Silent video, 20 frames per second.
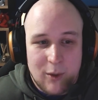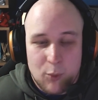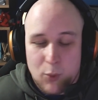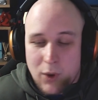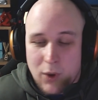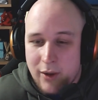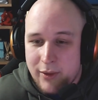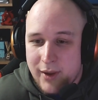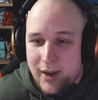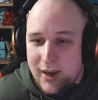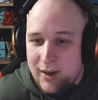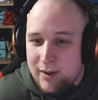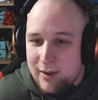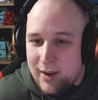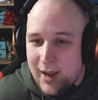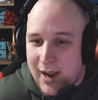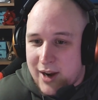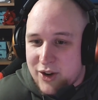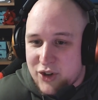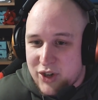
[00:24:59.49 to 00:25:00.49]
while they
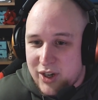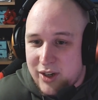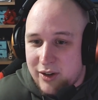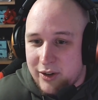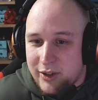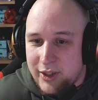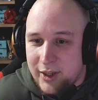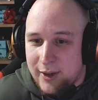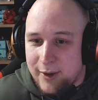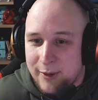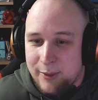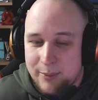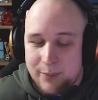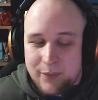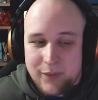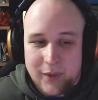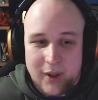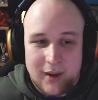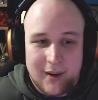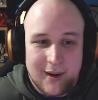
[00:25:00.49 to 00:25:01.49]
cash in on you.
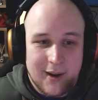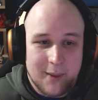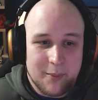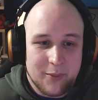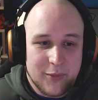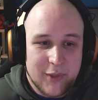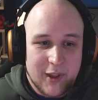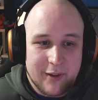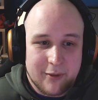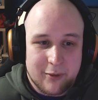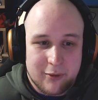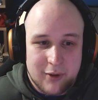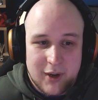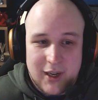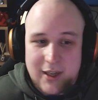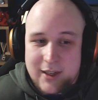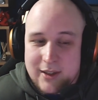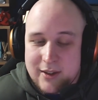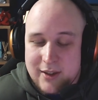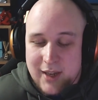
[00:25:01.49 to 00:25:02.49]
They've already